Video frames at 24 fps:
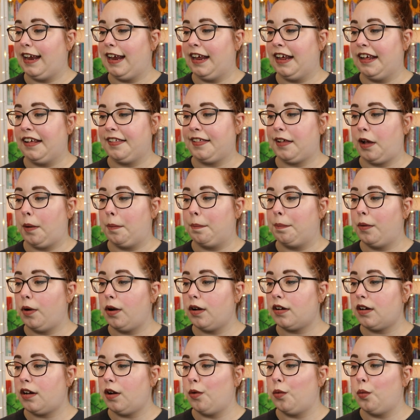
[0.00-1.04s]
is a
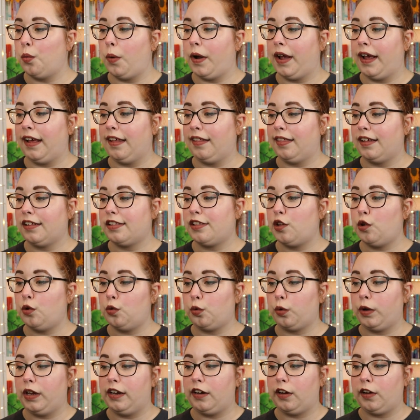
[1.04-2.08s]
book with two
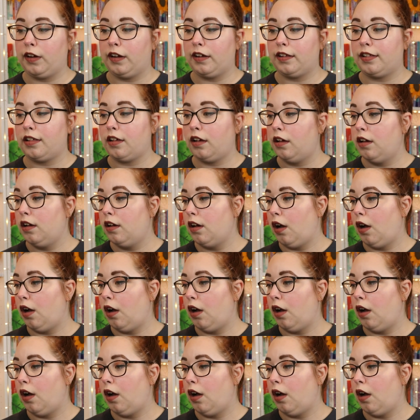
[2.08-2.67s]
readers,